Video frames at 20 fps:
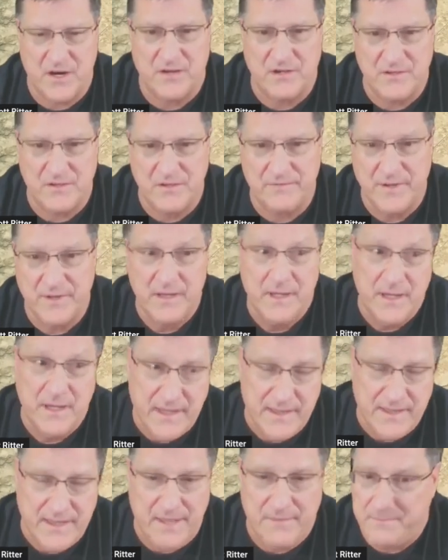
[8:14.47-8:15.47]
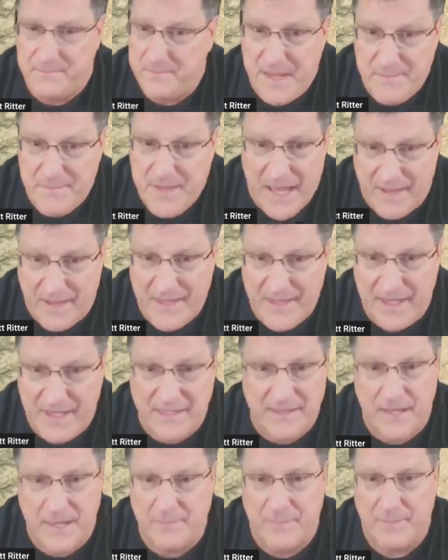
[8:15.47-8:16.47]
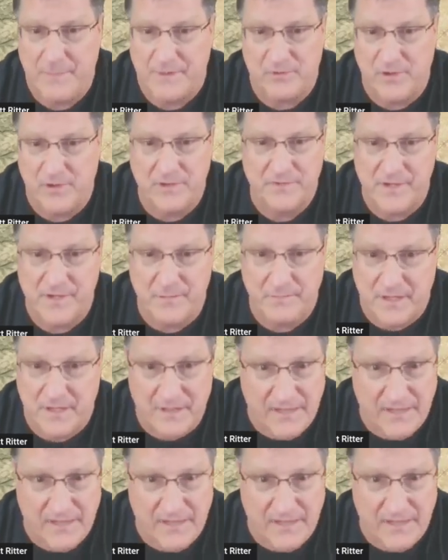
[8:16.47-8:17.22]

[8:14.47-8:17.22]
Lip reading: Kharkov. And maybe how they get Dnipropetrovsk and